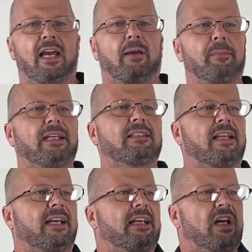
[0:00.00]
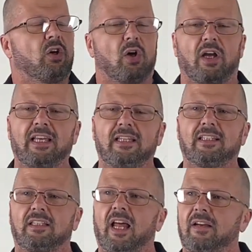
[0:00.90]
It means that in
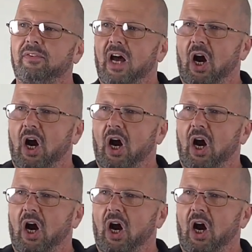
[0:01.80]
this life,